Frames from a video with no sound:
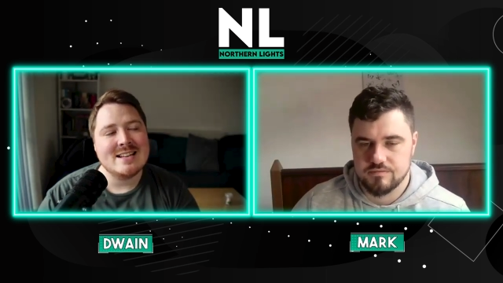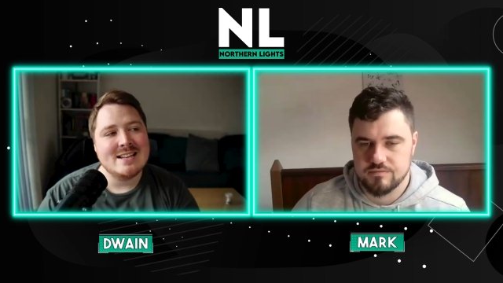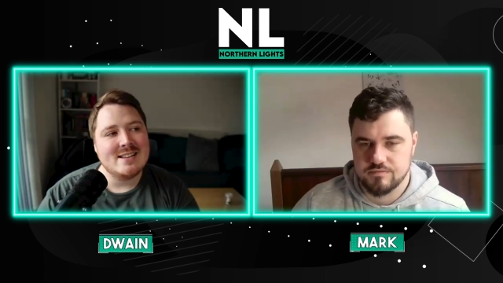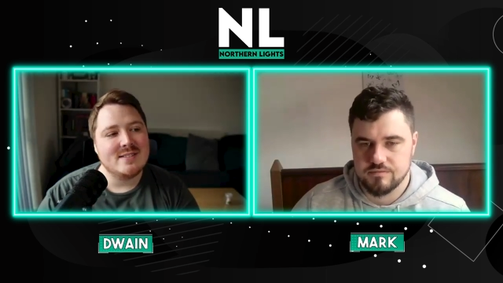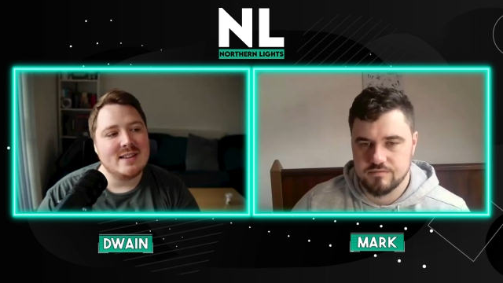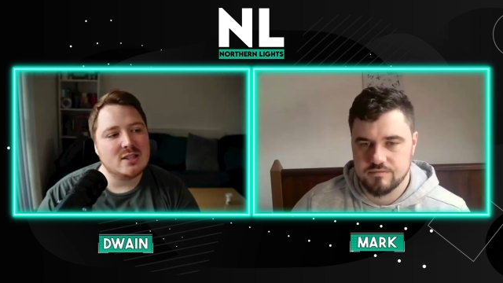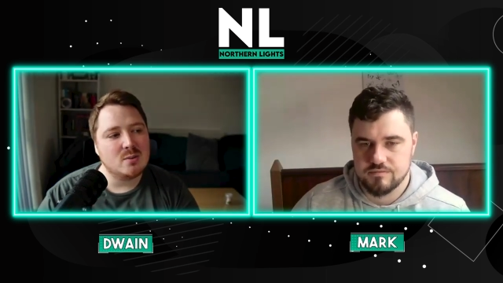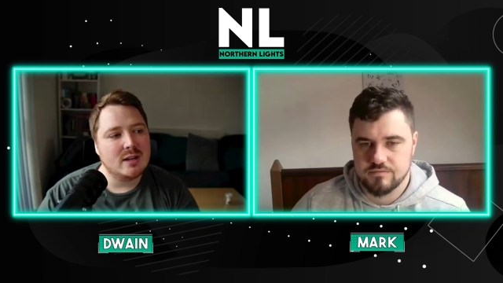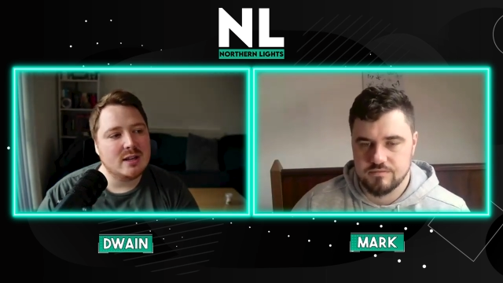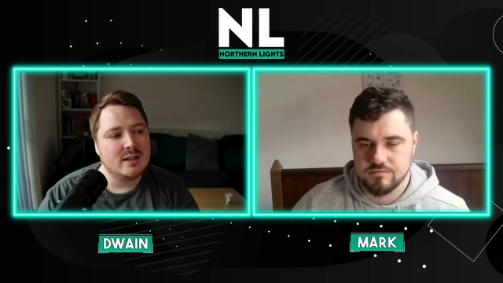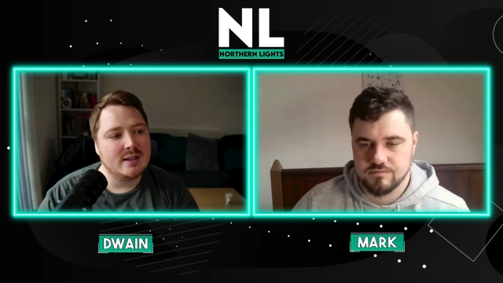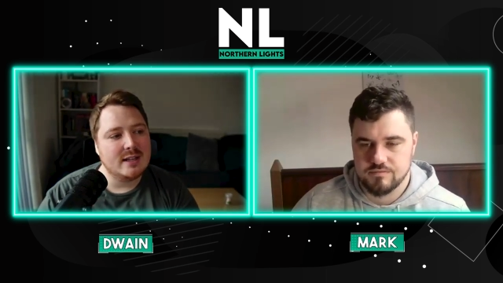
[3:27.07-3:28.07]
Speaker 1: that's why
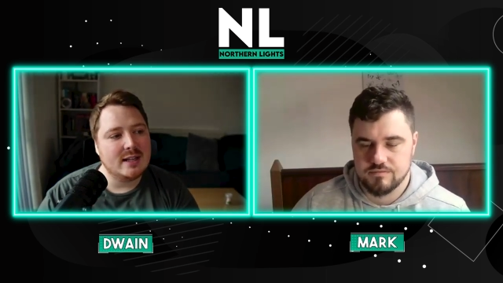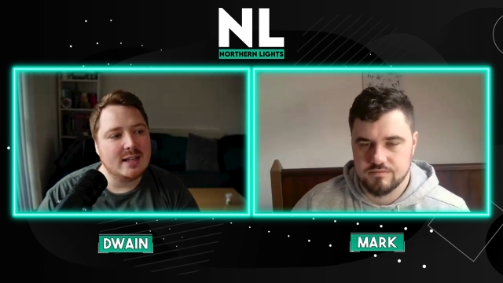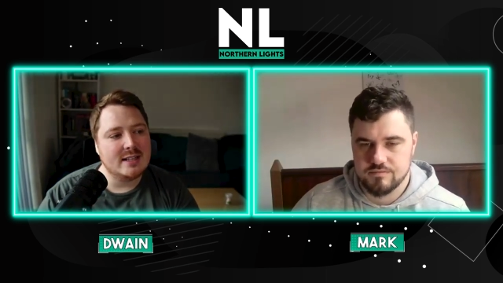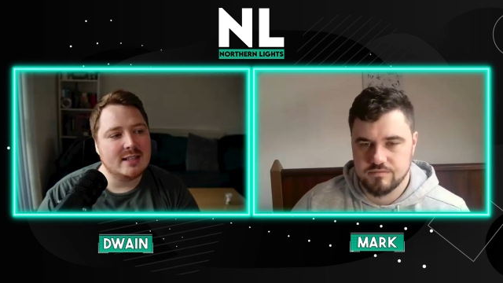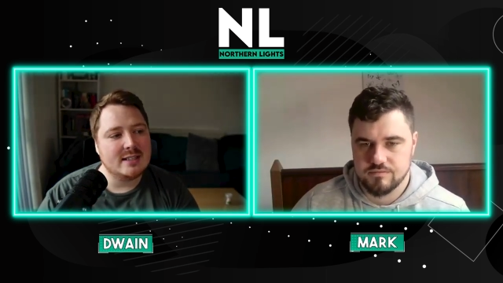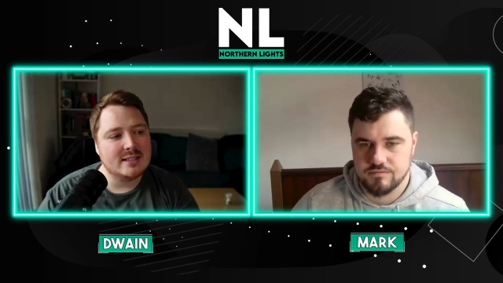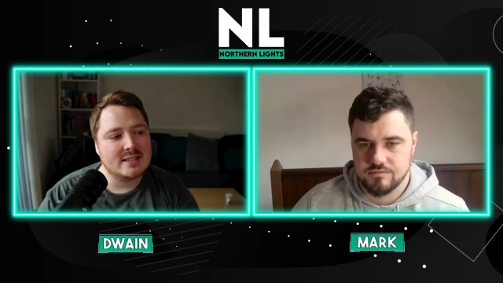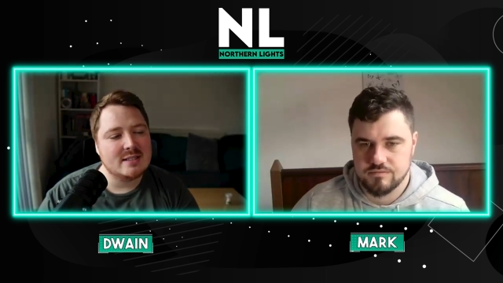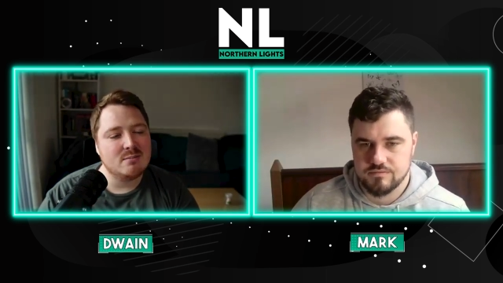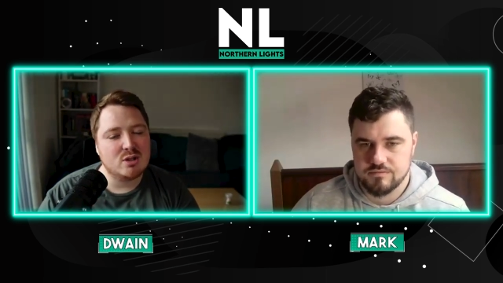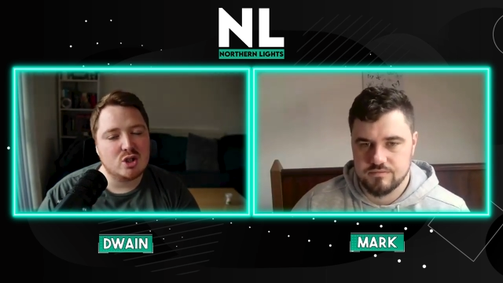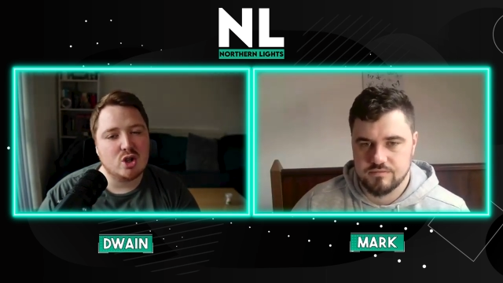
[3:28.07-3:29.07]
it seems to
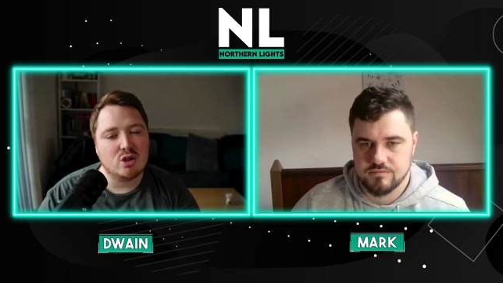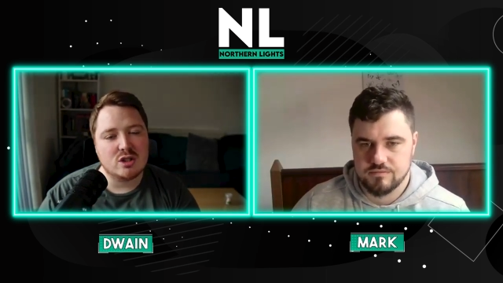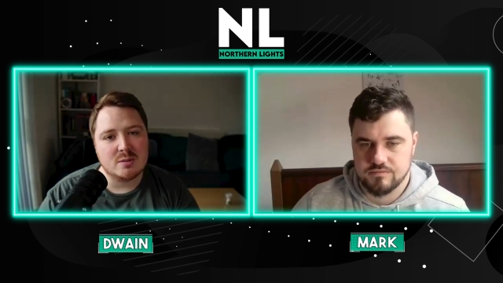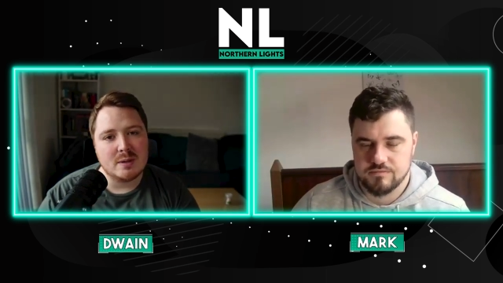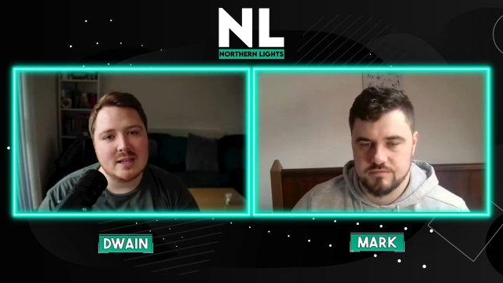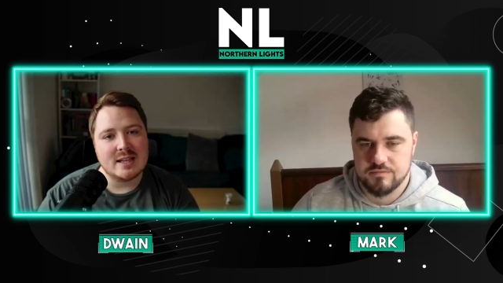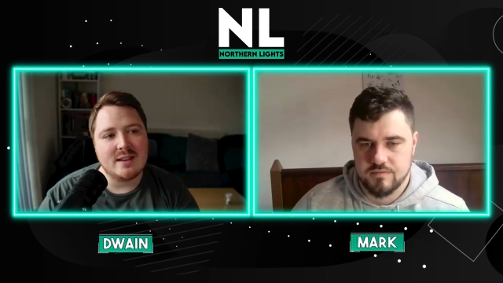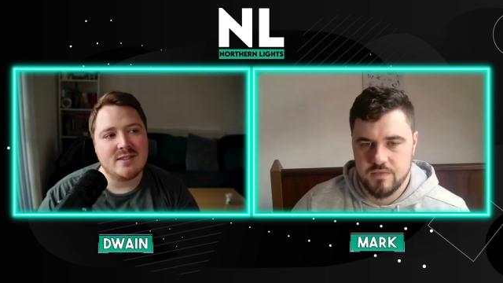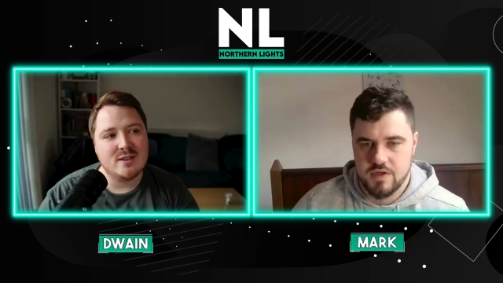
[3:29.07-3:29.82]
show to me that the